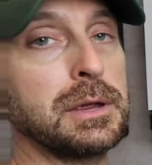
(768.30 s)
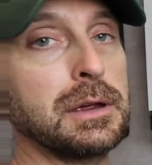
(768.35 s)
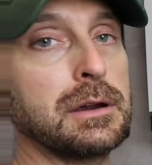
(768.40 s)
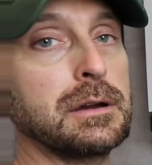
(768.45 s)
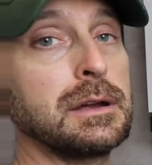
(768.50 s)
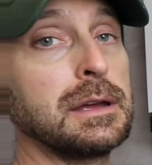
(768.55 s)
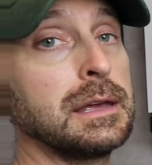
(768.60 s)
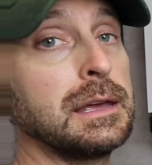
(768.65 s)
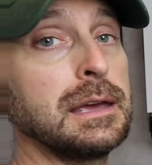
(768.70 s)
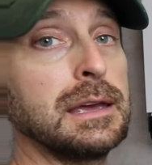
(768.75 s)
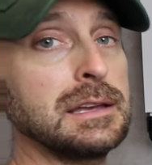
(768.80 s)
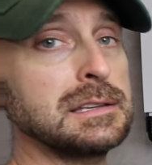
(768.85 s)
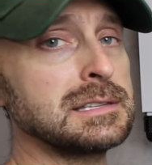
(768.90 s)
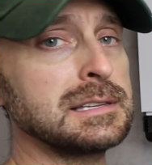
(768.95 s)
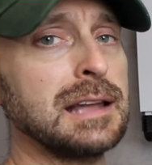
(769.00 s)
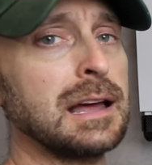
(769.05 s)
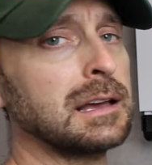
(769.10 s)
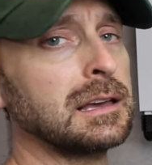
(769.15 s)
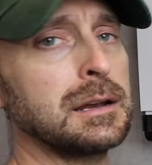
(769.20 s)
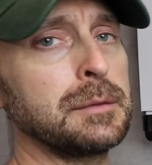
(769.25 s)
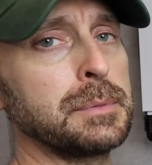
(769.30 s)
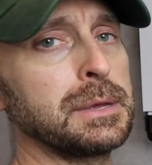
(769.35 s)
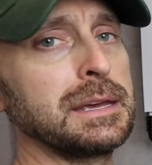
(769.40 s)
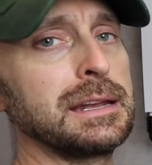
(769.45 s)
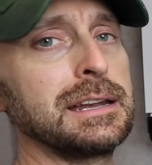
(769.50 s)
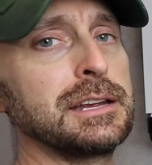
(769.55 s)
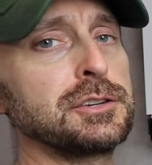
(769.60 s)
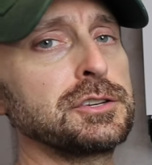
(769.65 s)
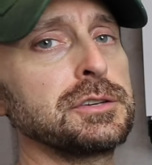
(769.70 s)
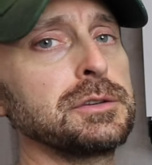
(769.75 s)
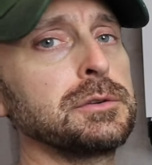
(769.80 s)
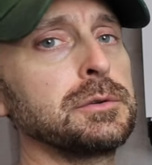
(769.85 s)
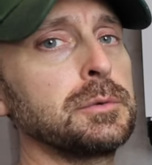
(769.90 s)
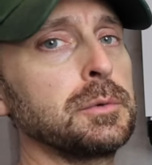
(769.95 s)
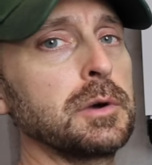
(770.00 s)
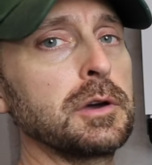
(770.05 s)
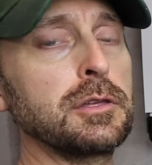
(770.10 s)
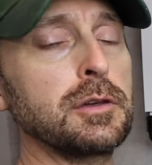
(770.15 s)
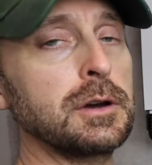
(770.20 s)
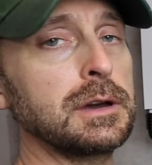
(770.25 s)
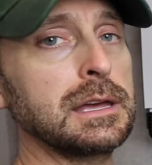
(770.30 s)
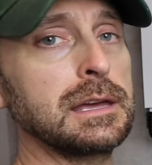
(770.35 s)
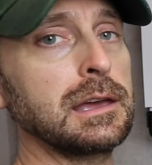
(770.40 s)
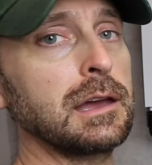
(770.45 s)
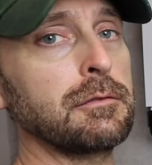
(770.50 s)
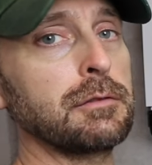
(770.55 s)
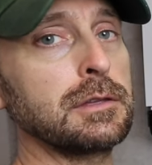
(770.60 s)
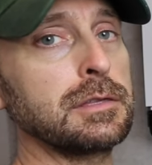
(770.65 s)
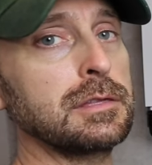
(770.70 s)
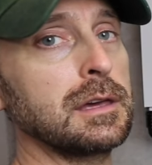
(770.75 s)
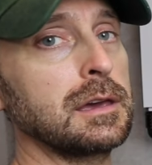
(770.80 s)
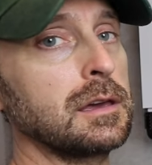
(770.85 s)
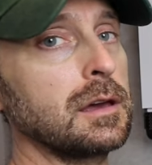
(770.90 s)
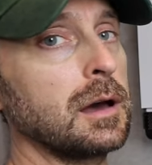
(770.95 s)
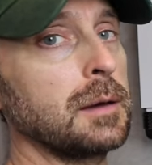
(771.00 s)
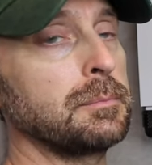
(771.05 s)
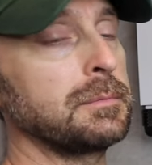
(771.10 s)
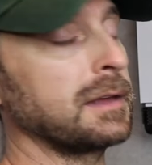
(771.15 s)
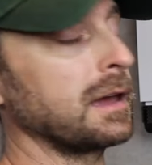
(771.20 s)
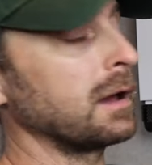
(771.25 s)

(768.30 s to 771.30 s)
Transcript: here, it's not going to be an issue with hooking everything up